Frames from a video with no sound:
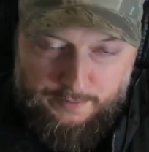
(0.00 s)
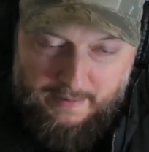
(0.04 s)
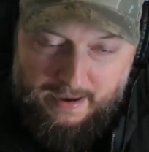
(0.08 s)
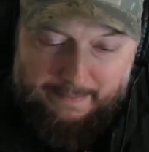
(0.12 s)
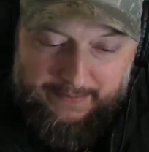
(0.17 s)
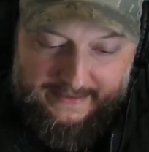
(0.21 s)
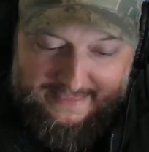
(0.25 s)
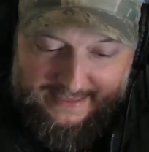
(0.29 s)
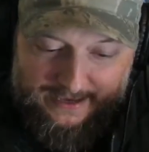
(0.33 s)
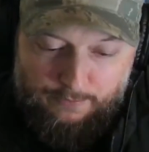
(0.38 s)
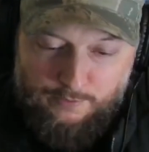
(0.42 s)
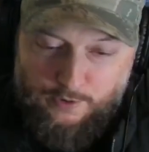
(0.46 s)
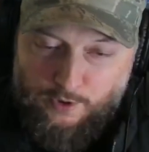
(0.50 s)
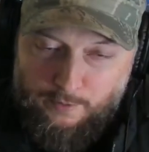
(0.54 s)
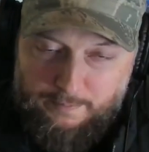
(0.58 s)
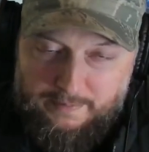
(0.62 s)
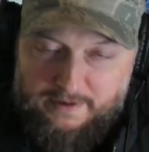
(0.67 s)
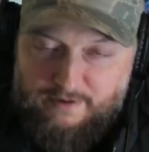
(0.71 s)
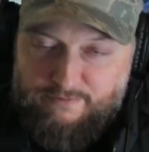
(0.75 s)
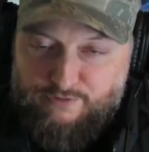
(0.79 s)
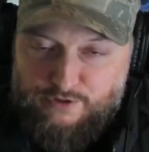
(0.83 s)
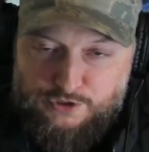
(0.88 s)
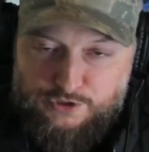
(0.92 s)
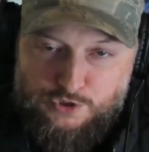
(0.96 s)
Maybe they will
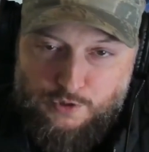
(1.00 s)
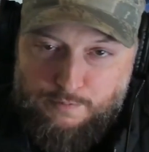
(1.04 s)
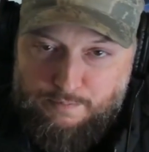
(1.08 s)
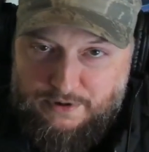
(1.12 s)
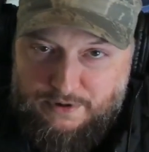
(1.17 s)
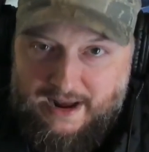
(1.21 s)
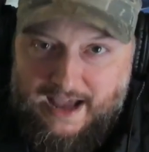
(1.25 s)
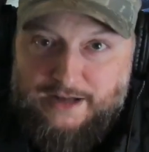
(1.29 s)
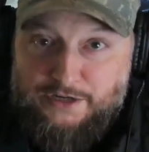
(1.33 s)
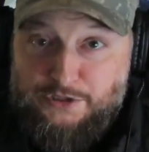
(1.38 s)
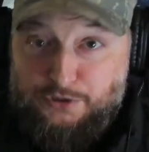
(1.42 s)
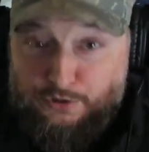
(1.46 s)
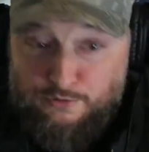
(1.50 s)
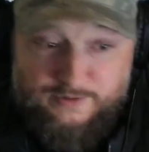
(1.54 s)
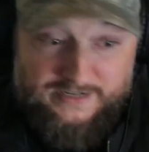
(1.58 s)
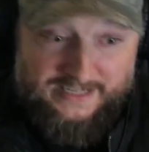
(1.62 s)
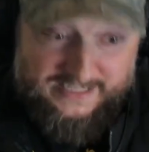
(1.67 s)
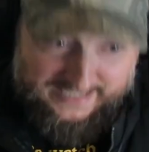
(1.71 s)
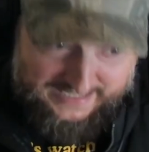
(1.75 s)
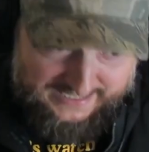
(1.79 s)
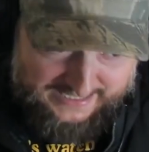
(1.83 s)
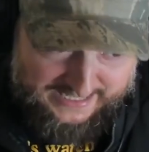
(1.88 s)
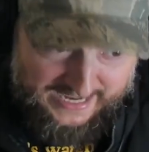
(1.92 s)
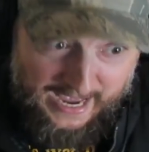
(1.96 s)
be for supernatural
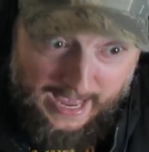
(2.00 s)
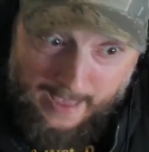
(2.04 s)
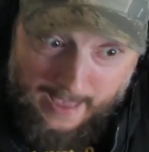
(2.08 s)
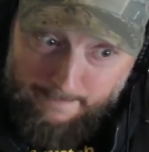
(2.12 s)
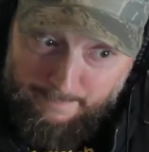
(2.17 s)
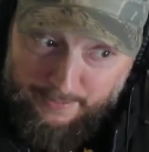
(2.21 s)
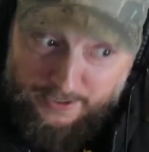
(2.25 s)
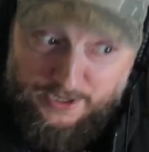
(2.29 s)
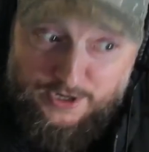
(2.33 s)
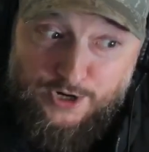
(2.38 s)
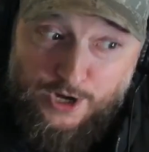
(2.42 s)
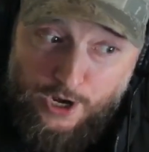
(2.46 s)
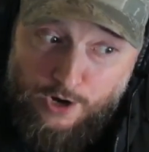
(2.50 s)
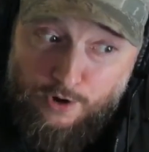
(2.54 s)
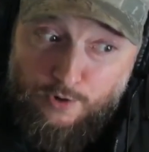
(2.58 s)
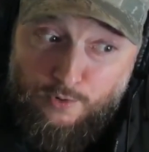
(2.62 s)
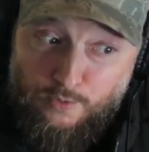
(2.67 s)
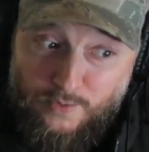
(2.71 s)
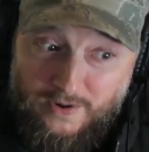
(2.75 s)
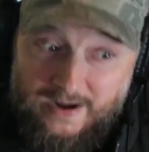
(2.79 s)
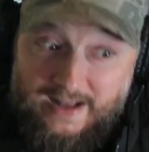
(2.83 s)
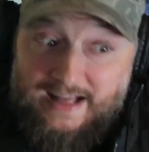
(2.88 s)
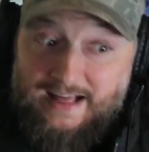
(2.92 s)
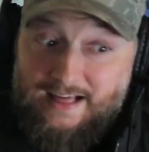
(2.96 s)
reasons, but
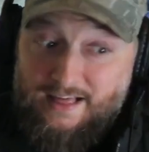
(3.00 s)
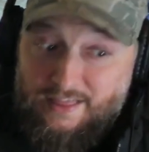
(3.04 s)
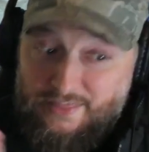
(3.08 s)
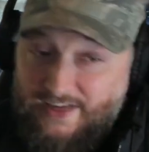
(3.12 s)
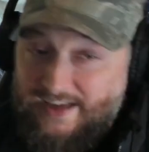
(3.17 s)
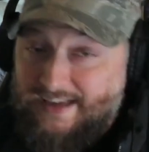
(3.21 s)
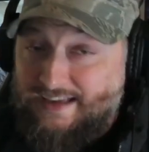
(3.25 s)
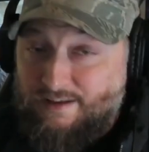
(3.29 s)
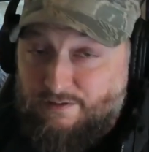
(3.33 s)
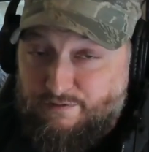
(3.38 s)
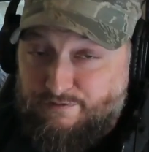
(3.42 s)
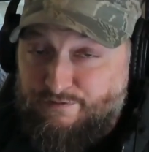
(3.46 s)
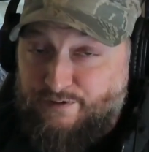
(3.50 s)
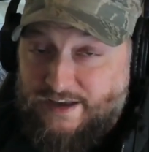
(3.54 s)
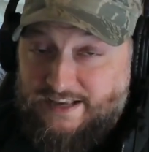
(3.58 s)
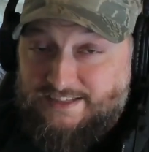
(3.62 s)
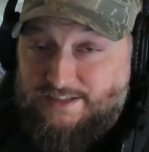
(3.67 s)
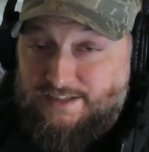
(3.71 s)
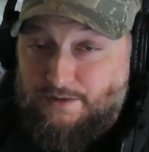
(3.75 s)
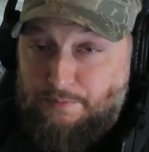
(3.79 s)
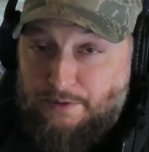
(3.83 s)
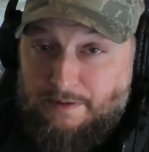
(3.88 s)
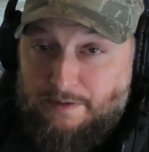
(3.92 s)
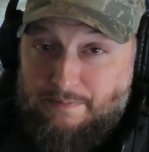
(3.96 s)
no, they could
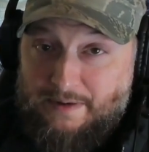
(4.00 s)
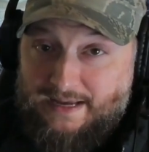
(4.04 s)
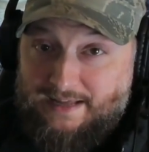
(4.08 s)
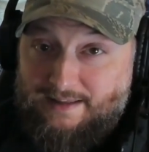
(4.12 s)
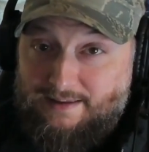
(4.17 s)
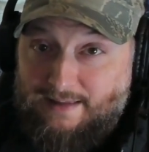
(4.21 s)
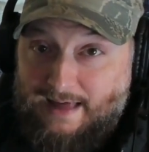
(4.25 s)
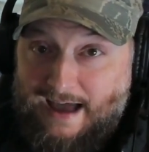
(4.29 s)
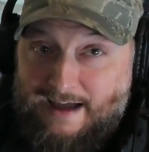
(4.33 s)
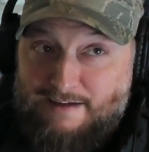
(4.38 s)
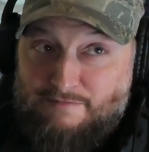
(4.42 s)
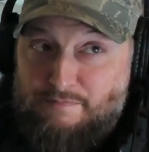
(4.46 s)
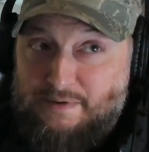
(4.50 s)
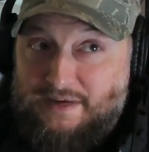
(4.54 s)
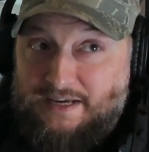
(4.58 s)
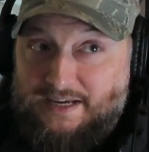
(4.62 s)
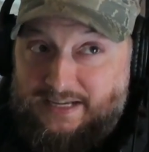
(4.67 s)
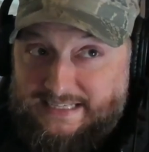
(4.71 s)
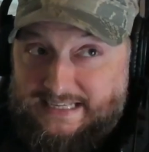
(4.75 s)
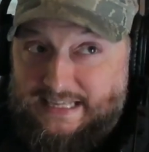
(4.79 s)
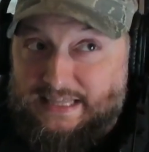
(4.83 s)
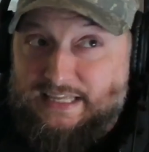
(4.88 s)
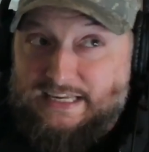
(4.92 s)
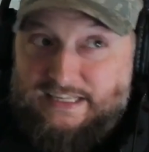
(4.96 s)
feasibly be alive,
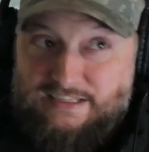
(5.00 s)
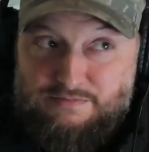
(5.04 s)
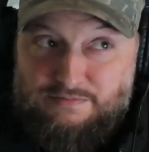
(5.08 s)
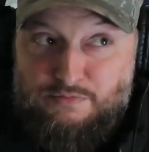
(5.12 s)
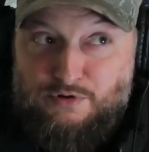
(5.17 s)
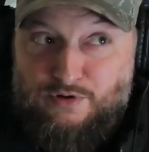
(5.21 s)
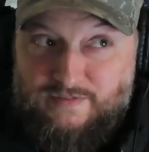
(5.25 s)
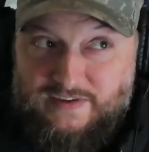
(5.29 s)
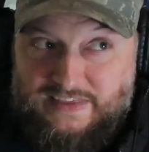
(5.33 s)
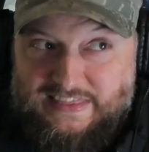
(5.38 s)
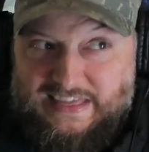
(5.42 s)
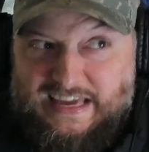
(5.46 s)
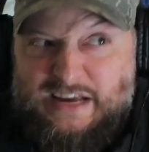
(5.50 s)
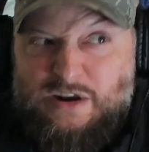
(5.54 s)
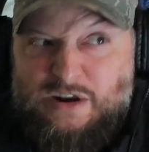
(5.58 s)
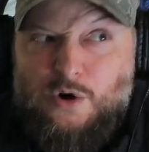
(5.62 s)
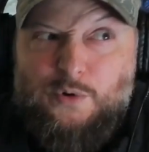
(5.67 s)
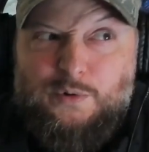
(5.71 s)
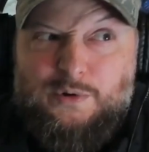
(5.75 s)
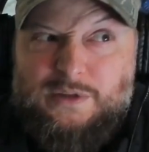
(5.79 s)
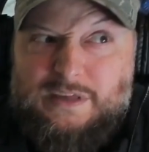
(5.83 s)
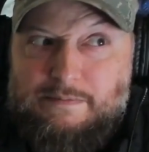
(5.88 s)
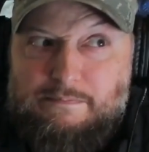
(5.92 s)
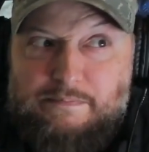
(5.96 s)
because in this movie, they'd
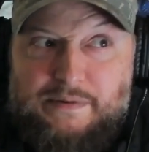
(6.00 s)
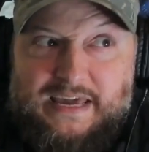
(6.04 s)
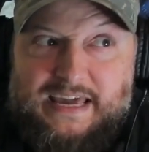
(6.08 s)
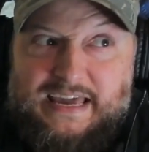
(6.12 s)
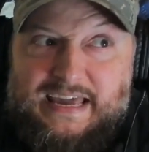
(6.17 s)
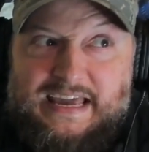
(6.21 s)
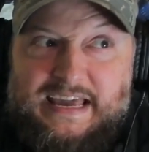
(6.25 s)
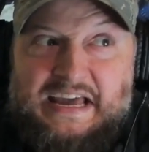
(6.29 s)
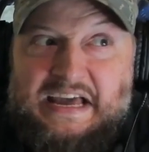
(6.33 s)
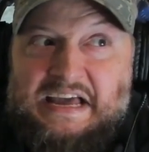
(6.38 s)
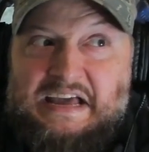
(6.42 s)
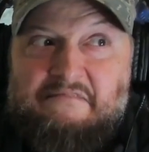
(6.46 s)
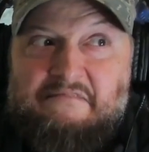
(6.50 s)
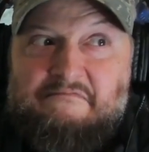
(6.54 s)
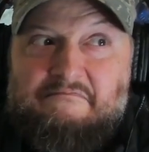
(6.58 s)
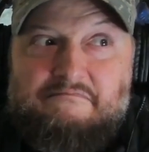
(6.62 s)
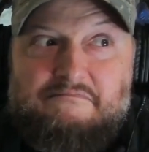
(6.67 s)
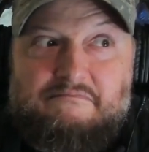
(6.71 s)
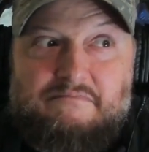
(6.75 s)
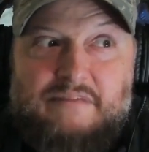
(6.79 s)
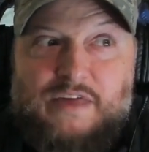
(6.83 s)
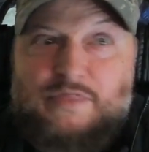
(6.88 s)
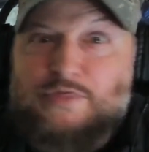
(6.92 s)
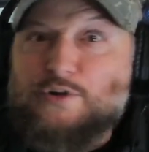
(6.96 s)
only be
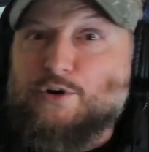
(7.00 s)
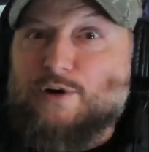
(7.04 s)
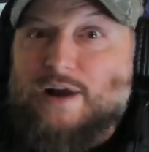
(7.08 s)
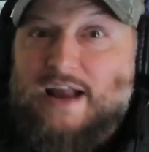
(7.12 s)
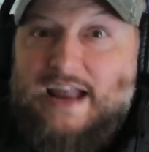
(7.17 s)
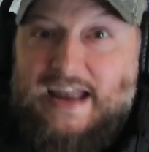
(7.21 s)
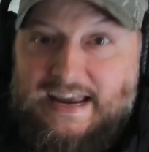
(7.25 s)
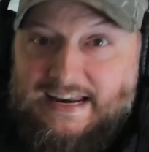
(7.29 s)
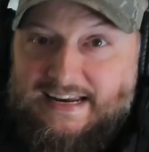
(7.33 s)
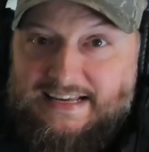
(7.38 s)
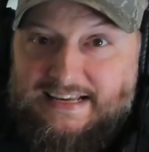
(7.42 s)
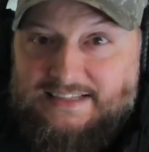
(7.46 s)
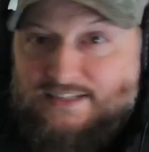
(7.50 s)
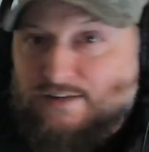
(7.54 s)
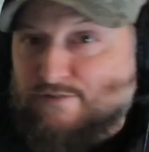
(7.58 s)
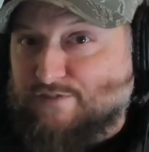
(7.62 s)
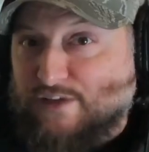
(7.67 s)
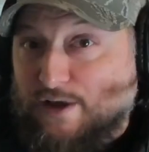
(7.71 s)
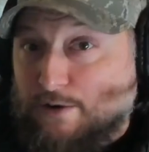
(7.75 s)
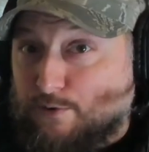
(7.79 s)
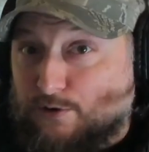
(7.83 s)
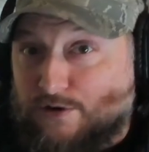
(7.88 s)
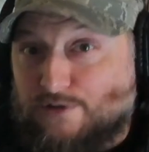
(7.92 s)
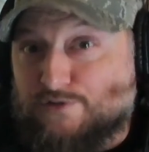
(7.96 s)
in their 80s, if
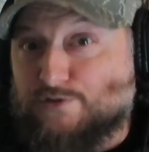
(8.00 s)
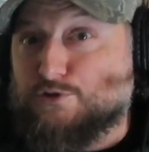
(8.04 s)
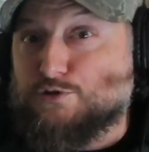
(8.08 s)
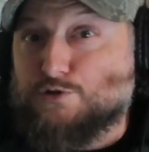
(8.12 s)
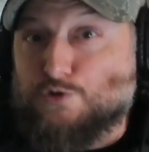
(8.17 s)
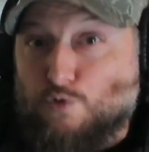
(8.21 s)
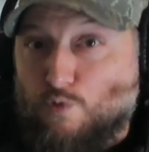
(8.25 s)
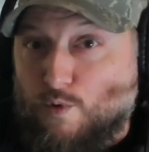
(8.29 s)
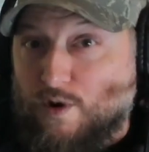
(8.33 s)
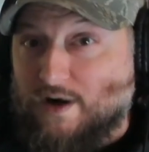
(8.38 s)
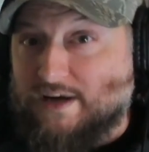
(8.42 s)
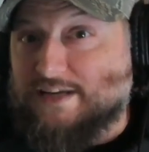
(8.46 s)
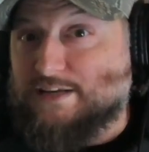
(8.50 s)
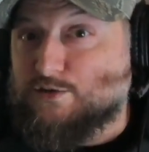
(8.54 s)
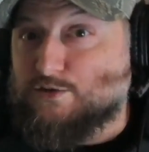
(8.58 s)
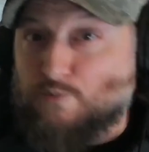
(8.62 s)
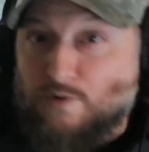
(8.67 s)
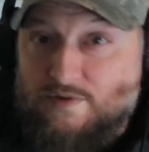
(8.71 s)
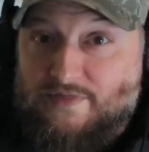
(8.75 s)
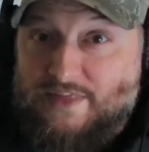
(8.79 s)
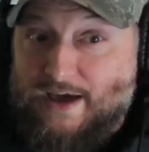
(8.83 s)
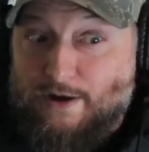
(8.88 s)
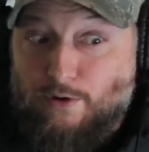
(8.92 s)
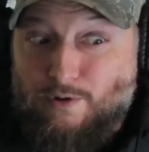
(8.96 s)
they were in their 20s
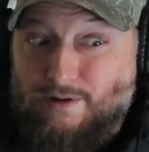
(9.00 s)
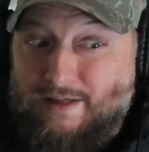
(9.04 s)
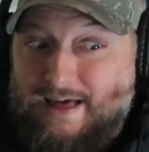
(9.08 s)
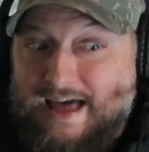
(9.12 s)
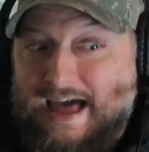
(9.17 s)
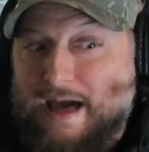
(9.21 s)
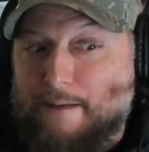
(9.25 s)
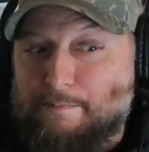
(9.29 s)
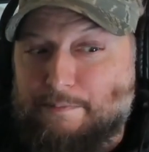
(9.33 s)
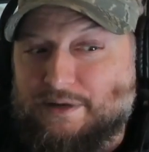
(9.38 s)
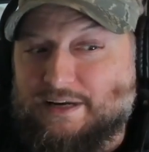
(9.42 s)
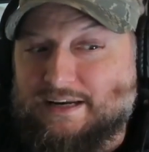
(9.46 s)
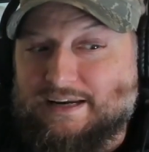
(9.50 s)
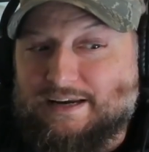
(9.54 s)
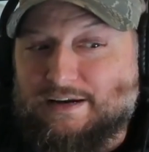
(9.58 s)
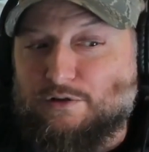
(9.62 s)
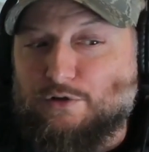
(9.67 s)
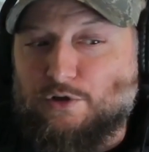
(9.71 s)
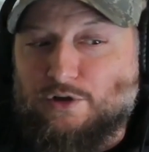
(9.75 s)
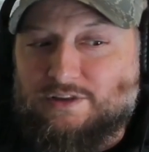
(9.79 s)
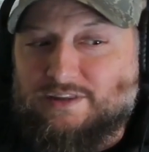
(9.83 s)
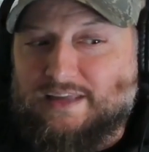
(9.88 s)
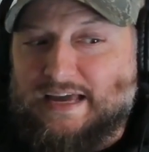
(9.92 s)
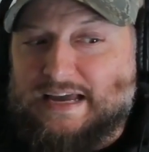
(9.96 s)
when that all happened, and it
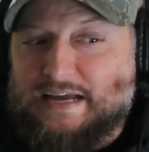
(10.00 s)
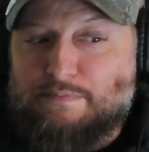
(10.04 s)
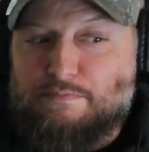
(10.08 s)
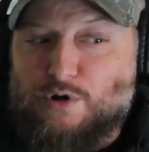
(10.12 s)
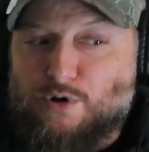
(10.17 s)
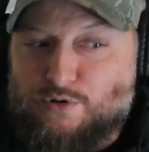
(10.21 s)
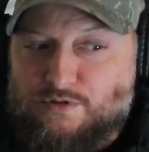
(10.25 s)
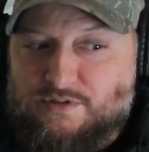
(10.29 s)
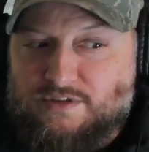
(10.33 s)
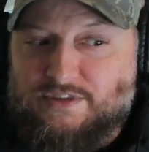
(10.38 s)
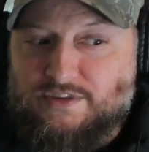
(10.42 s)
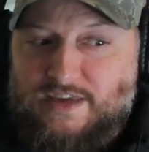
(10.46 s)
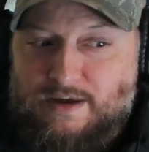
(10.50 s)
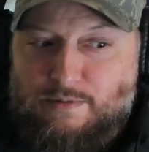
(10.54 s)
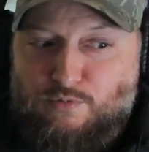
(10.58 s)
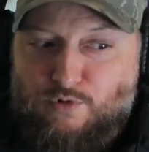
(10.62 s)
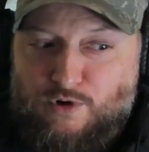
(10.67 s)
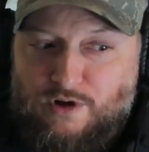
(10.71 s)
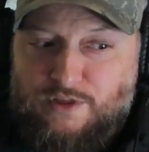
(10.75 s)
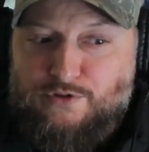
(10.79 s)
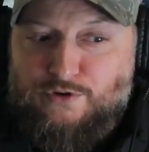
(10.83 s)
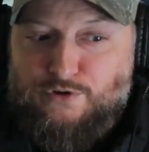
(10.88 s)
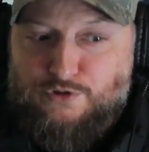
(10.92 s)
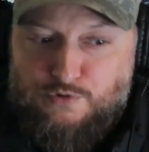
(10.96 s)
looked like most of them were
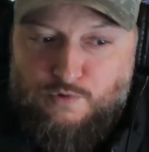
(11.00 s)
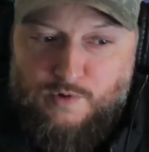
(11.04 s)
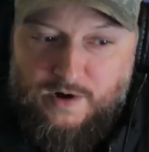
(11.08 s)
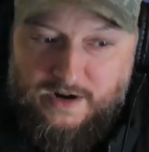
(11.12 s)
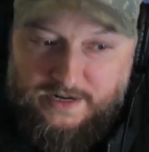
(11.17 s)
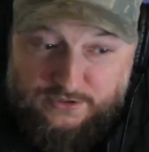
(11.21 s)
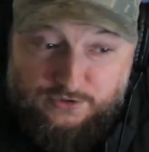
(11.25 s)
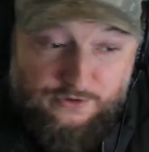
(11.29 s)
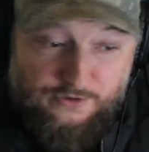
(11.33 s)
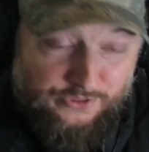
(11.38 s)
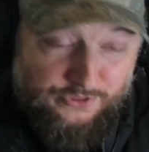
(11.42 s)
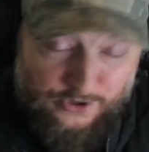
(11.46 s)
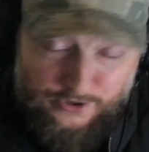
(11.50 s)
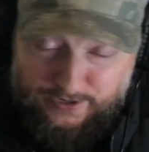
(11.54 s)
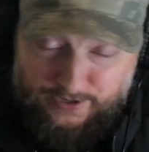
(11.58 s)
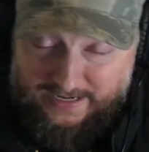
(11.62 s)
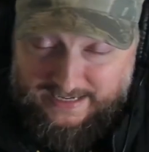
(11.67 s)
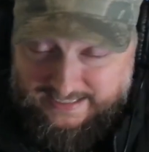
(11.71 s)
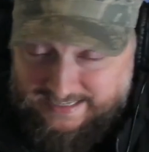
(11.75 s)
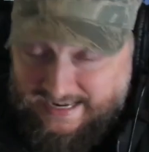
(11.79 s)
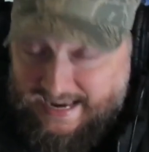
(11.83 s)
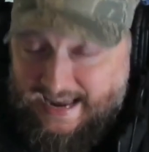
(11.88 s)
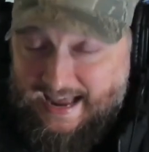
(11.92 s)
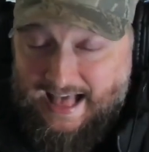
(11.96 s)
in their 20s or
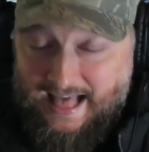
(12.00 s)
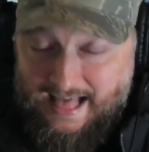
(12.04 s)
30s,